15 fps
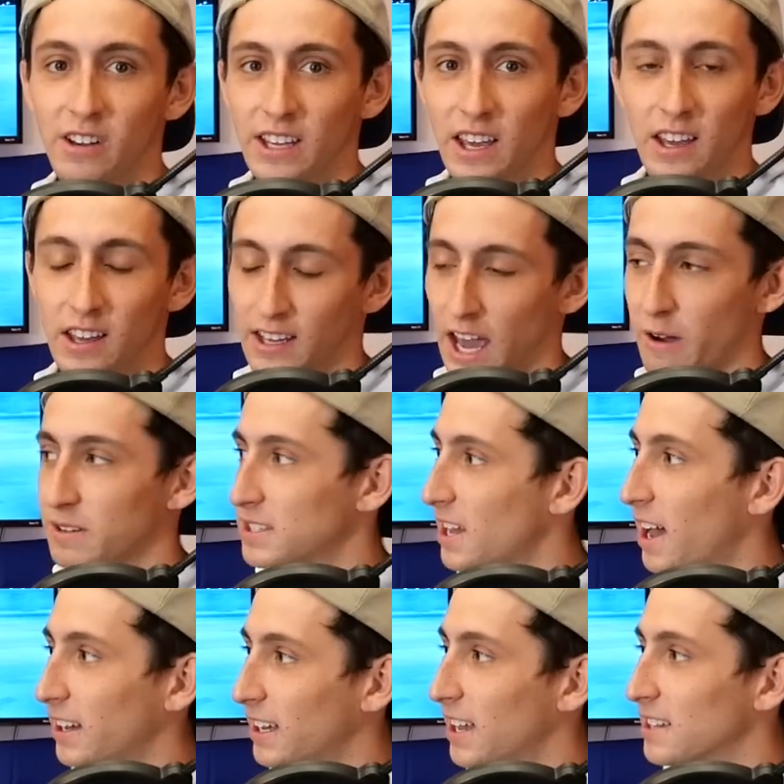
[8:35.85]

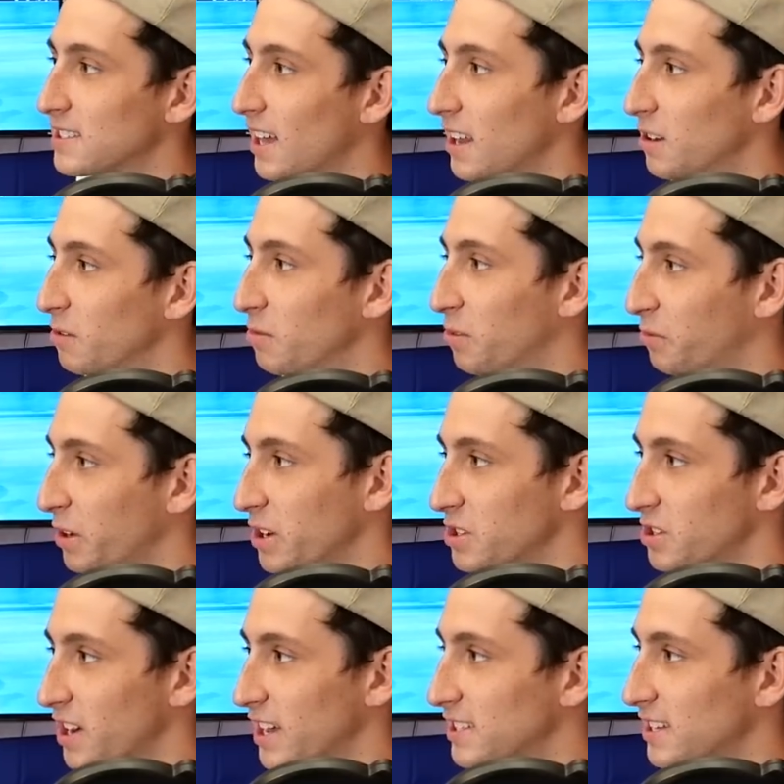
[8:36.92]
Kawasaki has that new
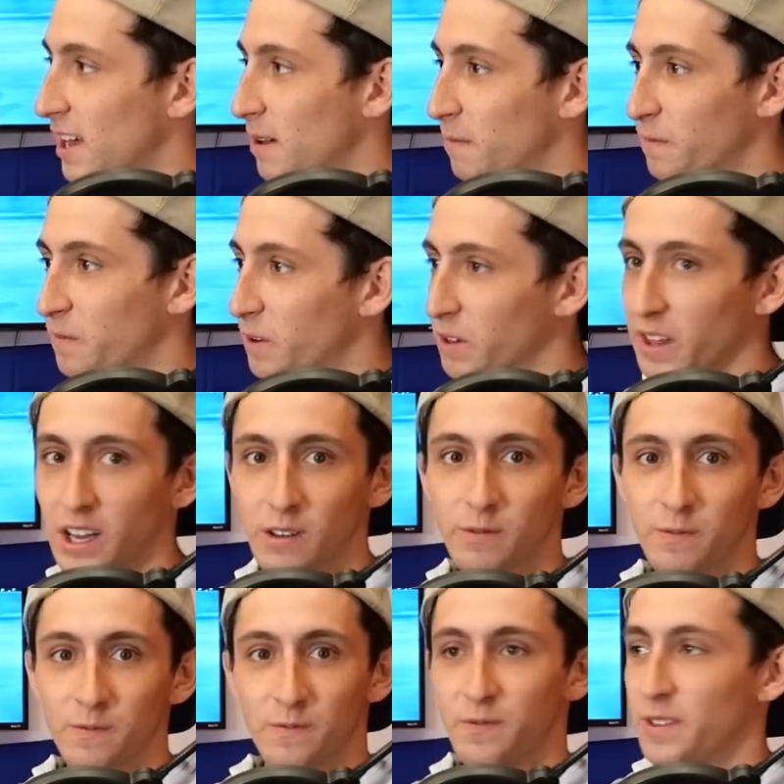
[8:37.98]
300 SM for like,
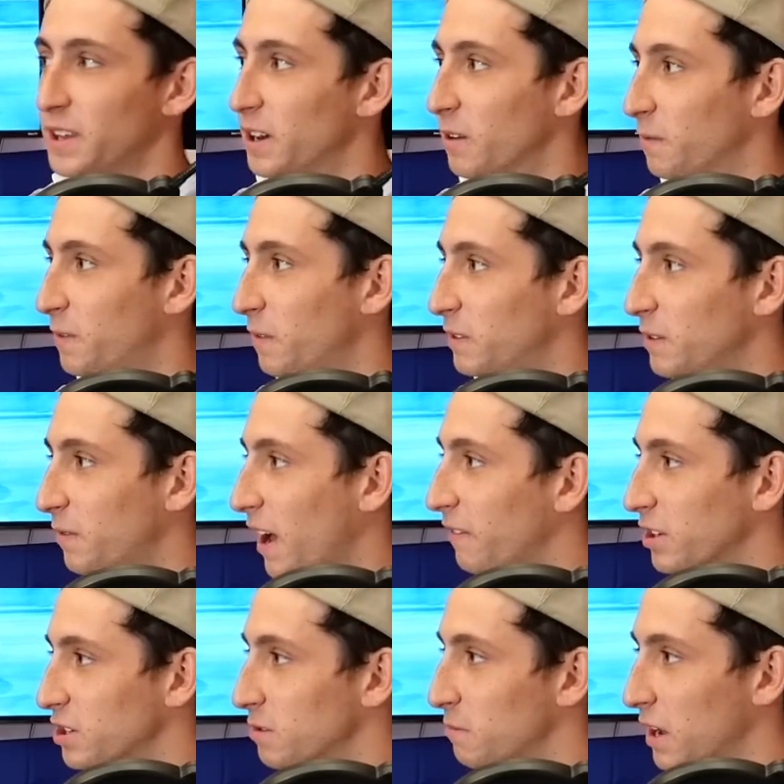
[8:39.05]
you know,
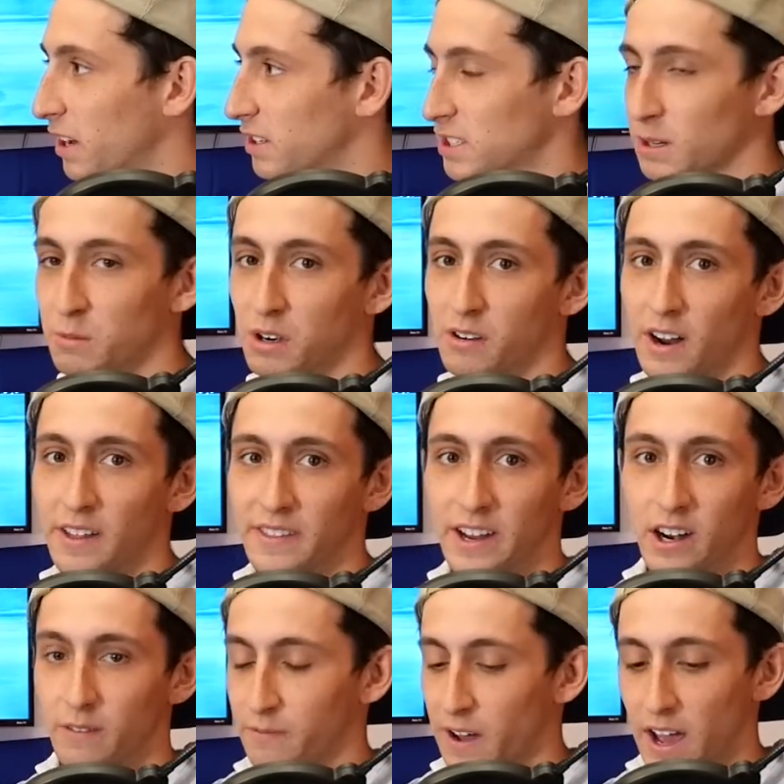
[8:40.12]
$5,500 bucks, somewhere around
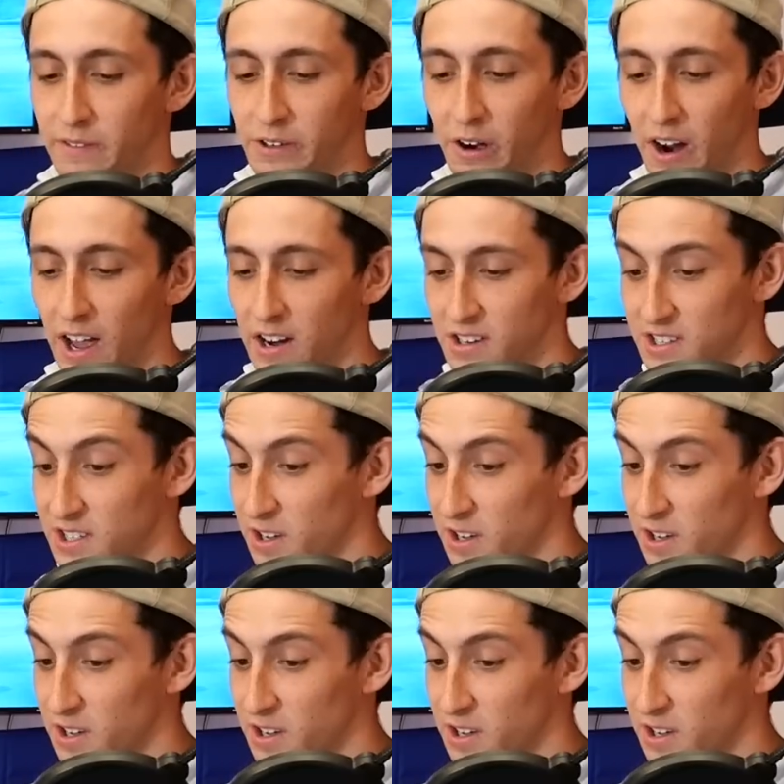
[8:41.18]
there, $5 grand.